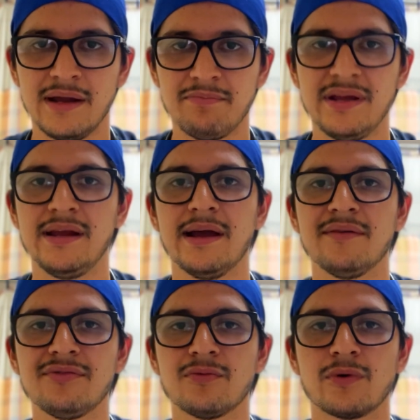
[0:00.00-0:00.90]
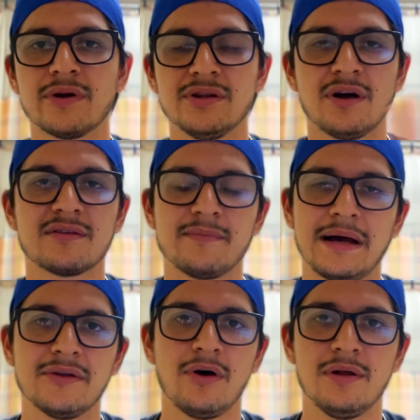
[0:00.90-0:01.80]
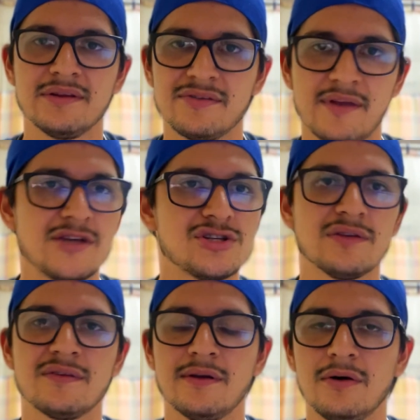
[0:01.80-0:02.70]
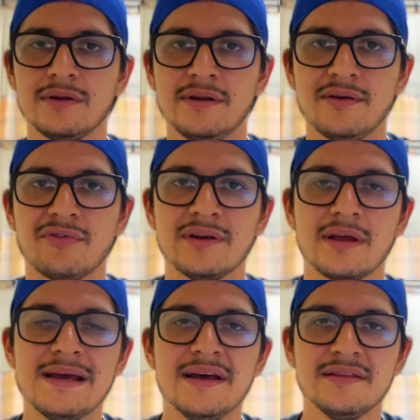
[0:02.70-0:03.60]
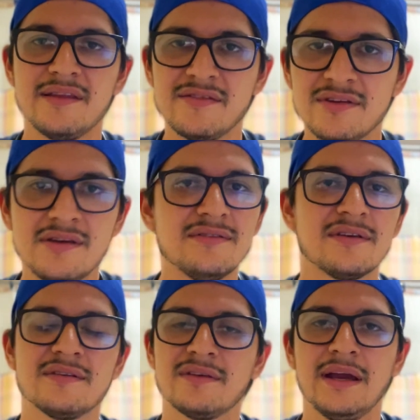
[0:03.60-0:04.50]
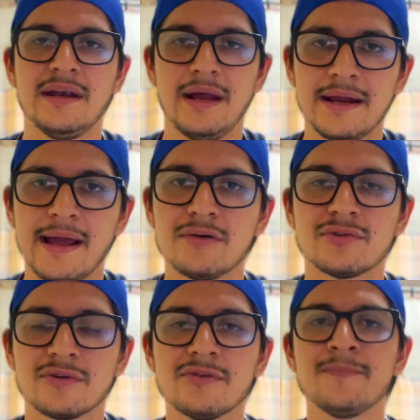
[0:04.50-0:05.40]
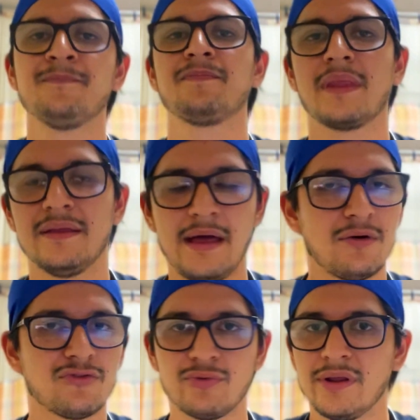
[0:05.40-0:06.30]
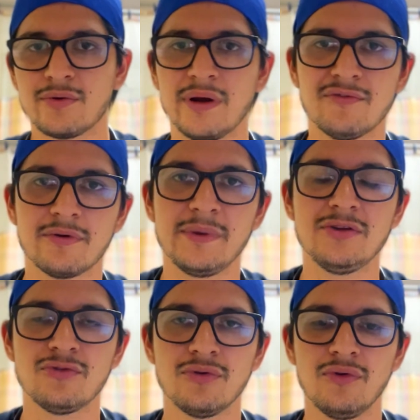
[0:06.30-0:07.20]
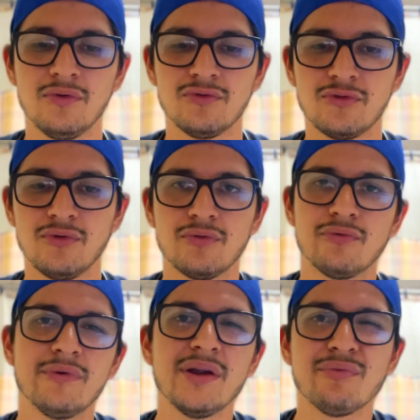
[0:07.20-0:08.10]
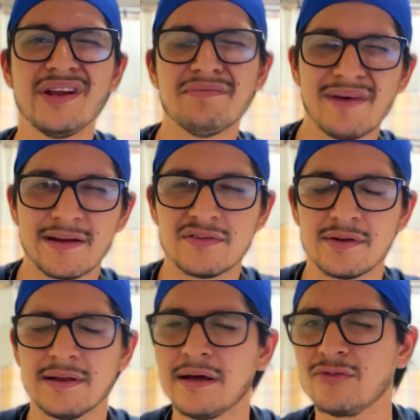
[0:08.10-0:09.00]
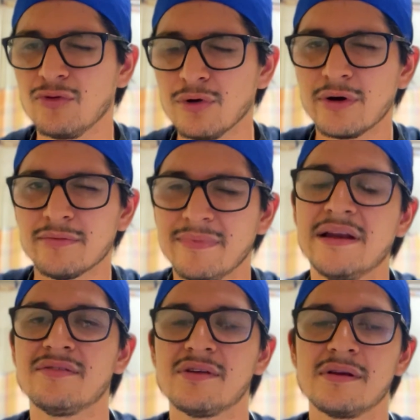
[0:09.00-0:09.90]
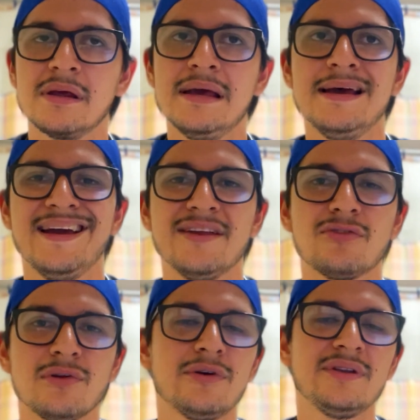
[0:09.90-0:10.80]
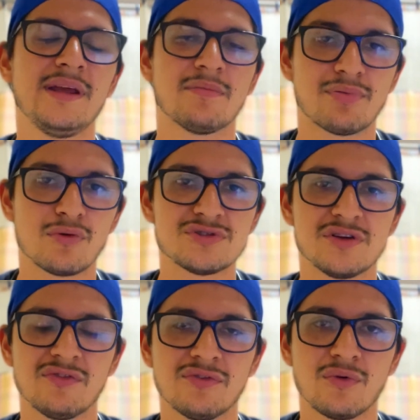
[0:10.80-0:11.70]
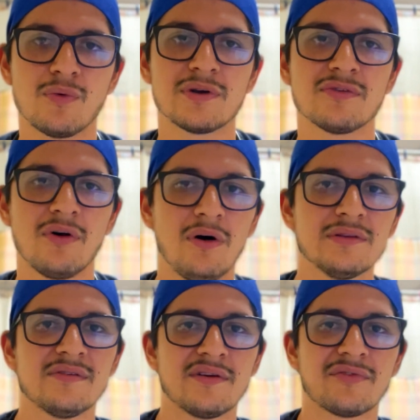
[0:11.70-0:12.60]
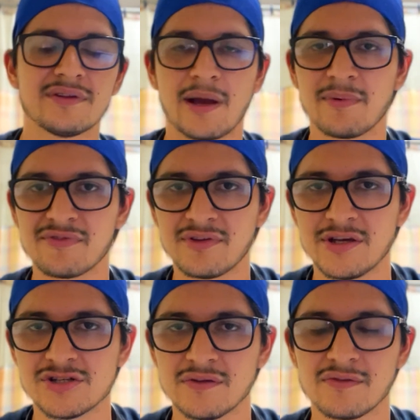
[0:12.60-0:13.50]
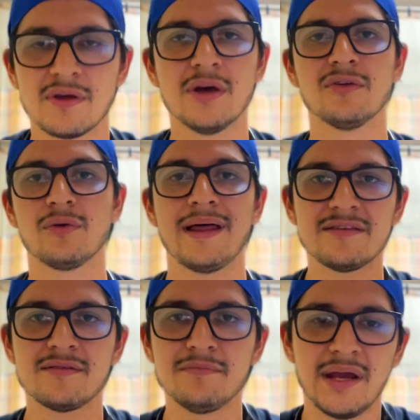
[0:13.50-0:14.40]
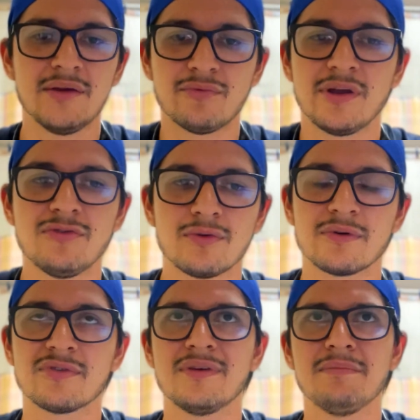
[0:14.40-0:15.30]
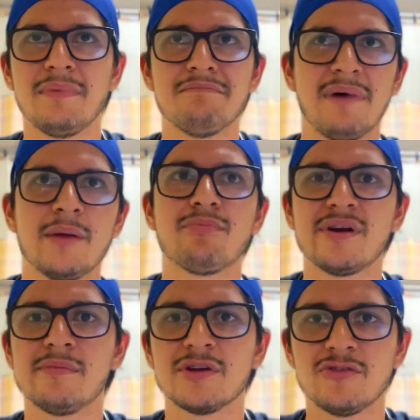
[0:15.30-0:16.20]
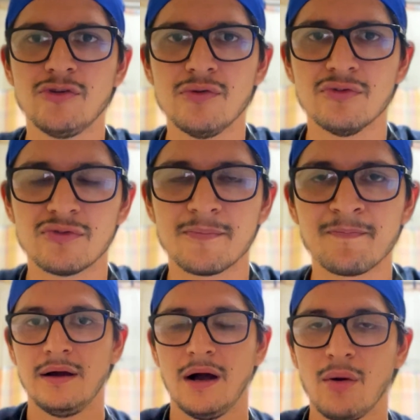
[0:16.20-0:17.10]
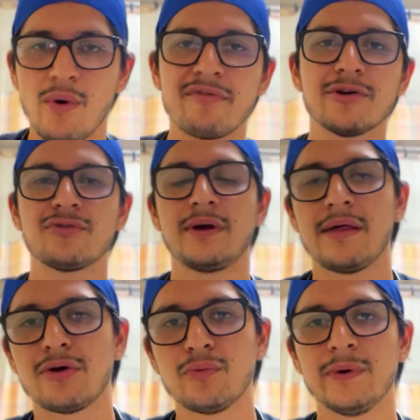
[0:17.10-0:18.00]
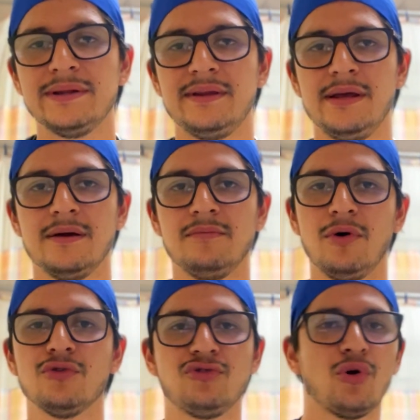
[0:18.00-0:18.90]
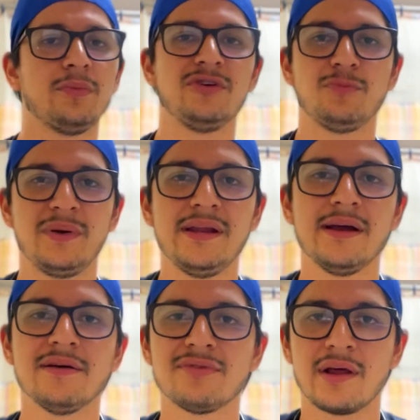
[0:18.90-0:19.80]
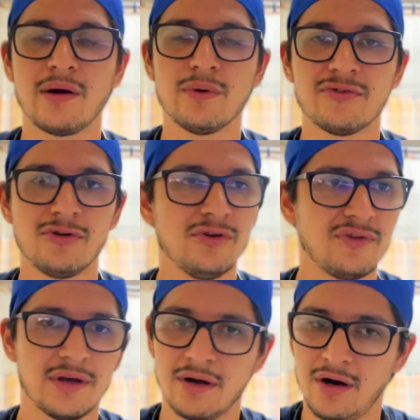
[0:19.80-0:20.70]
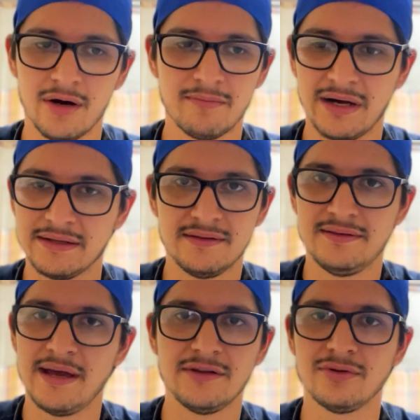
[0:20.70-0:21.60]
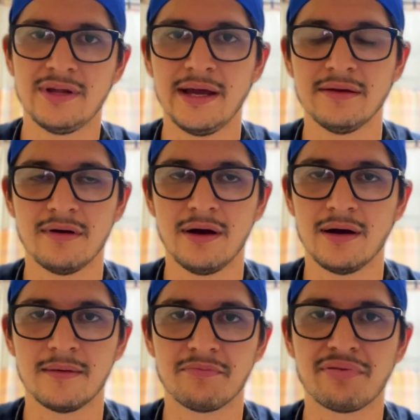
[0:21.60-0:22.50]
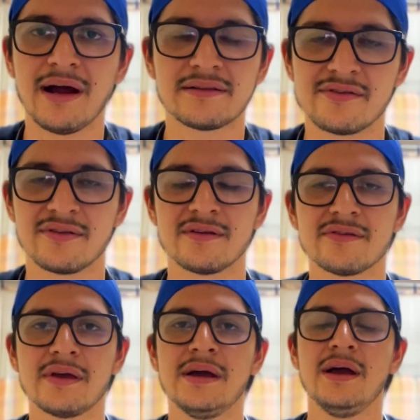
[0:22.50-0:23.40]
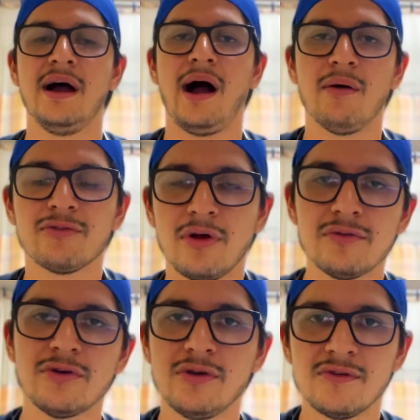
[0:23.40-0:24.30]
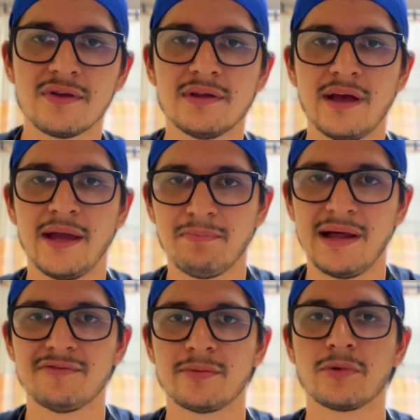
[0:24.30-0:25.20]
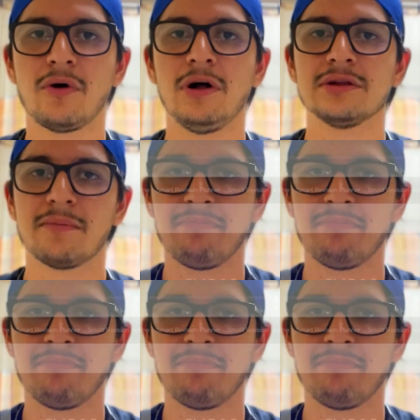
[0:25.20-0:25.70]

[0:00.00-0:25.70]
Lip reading: and PDFs where he talks about all the stations and all the different diseases and encounters. That was really great for me to reread medicine, like to learn medicine and to learn the approaches towards all these different types of stations. So that's the main resource I pretty much used. However, together with the Mo Shobi's PDFs that I was using on my day-to-day practices, I was also using a platform called